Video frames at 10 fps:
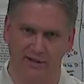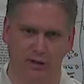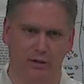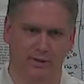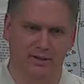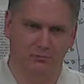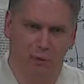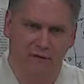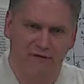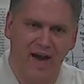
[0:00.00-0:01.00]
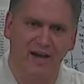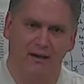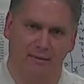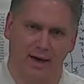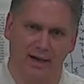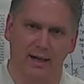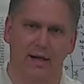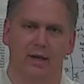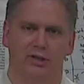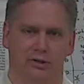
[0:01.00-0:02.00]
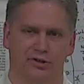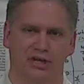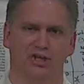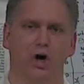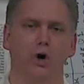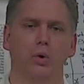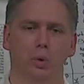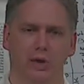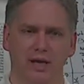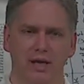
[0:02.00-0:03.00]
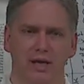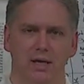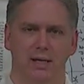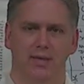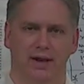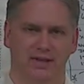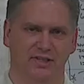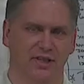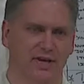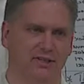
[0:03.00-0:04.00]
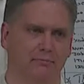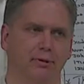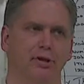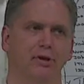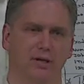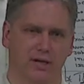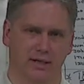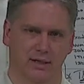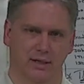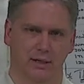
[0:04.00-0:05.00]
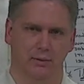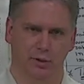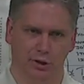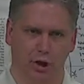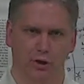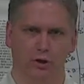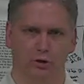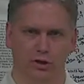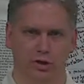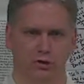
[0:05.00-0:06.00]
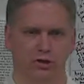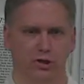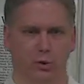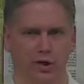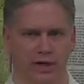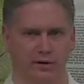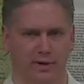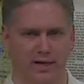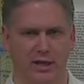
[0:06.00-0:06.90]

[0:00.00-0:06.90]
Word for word: You know, he'd be more emphatic about it. So there's a tone that is, that is imputed when an article is used in Koine Greek.